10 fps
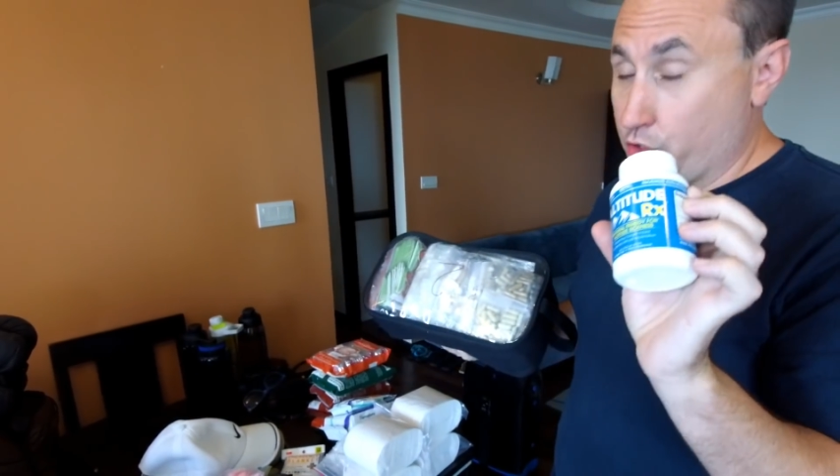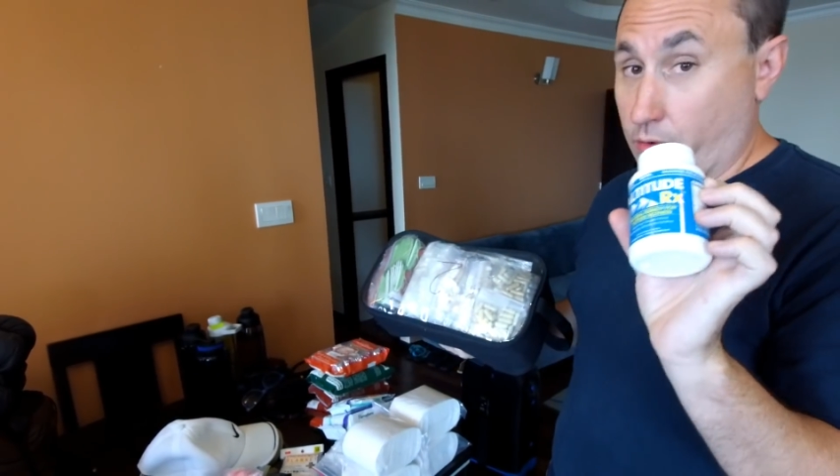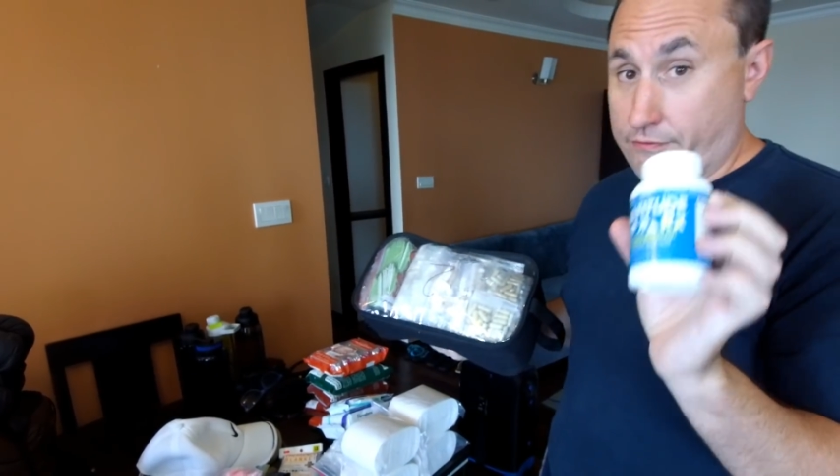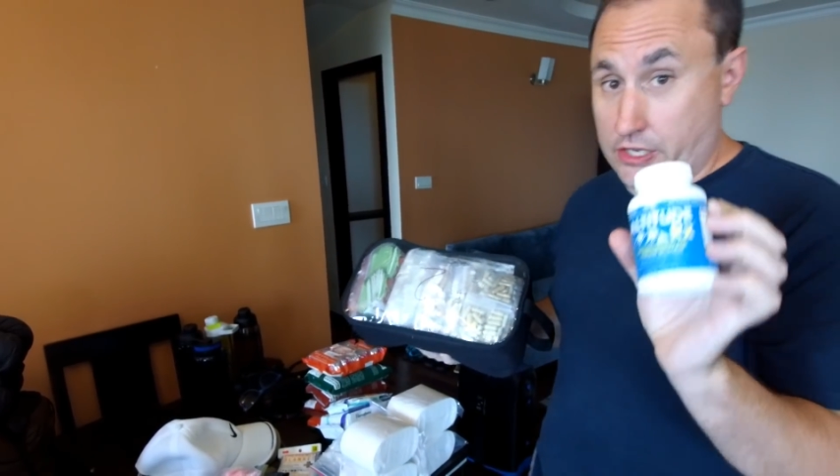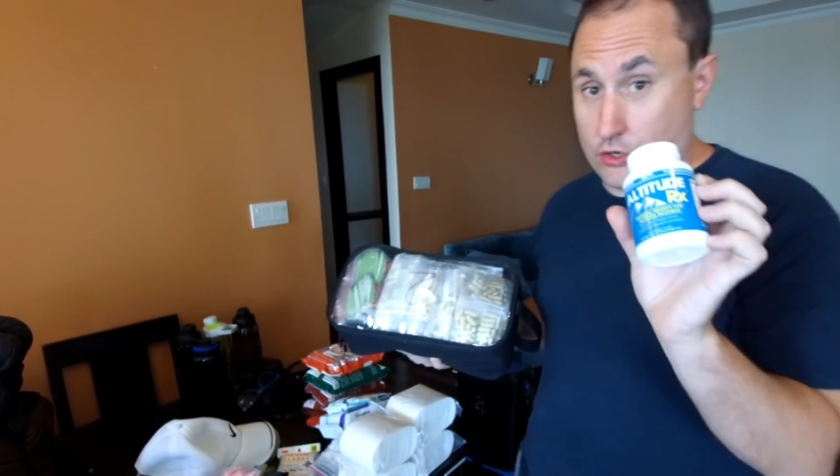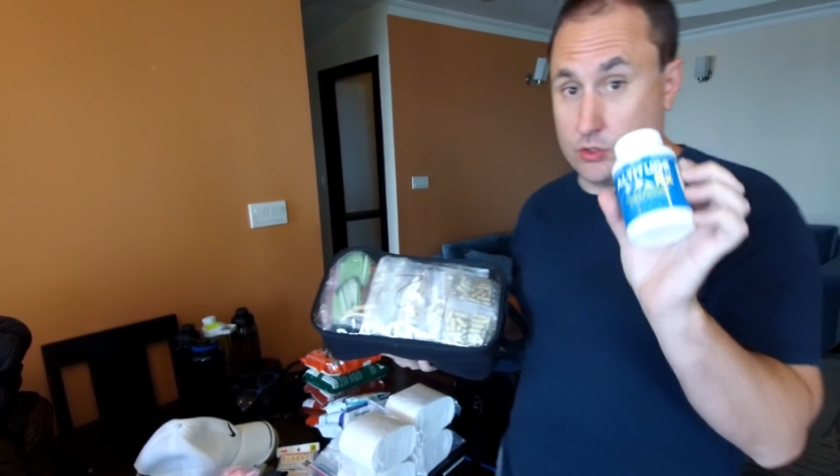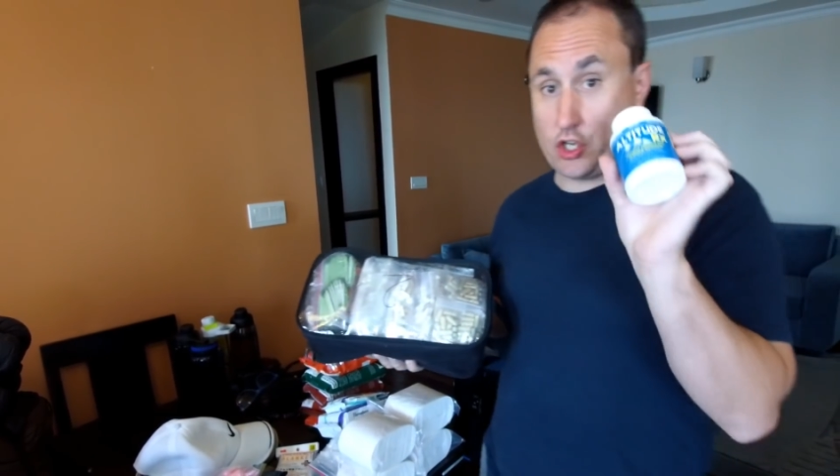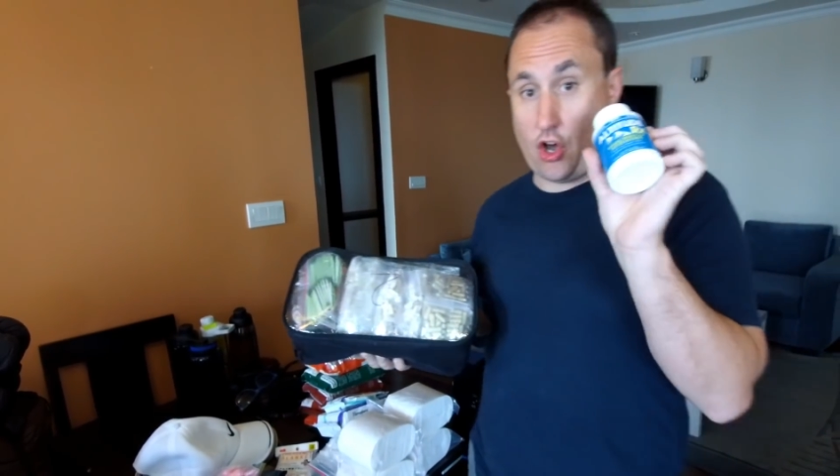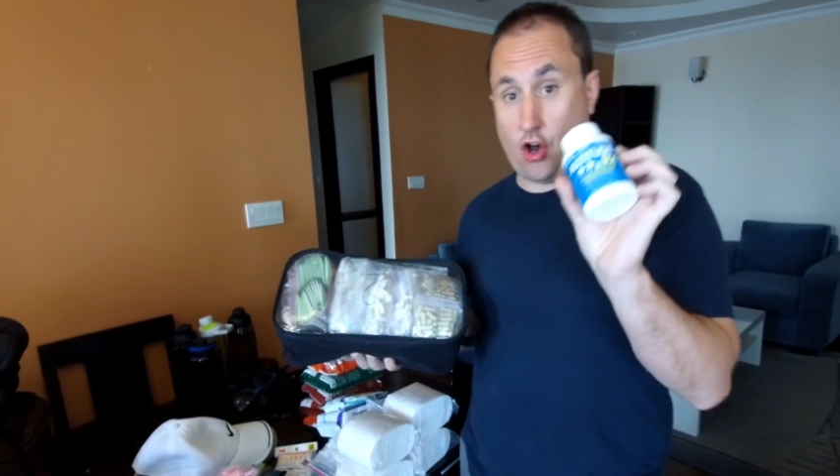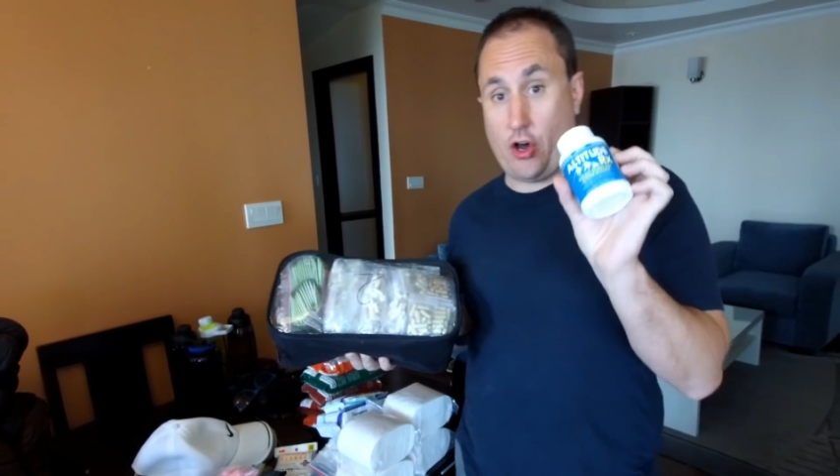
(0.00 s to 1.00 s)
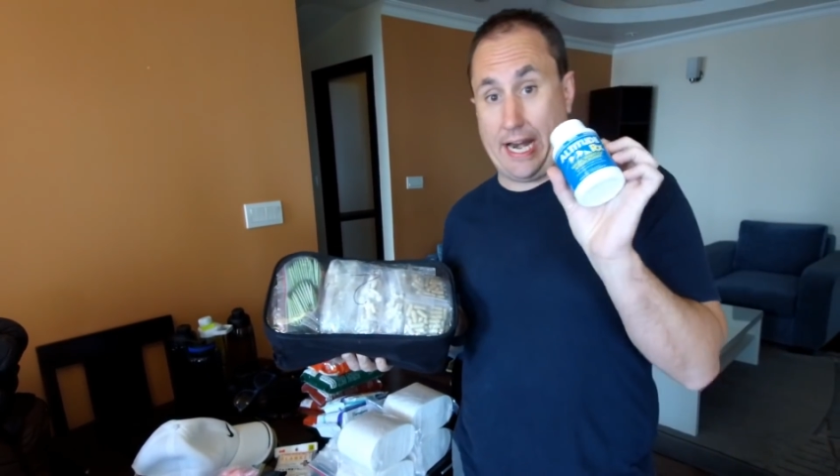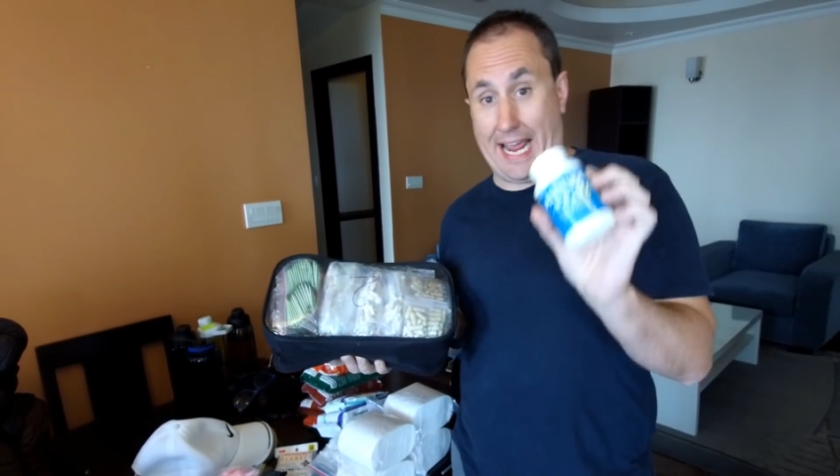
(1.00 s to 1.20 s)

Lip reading: the reviews on